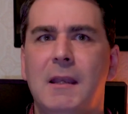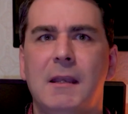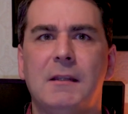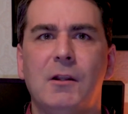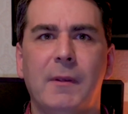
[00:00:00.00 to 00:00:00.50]

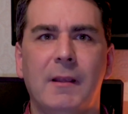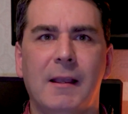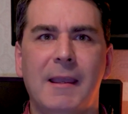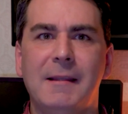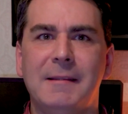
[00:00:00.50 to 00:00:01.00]
It's a little bit
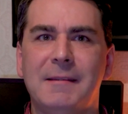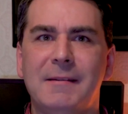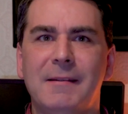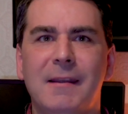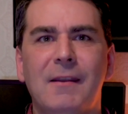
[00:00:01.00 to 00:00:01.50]
like
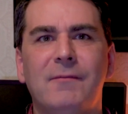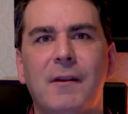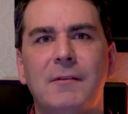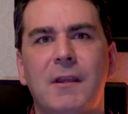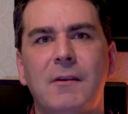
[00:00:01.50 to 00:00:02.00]
editing
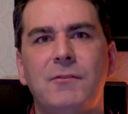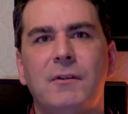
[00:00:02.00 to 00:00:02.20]
photos.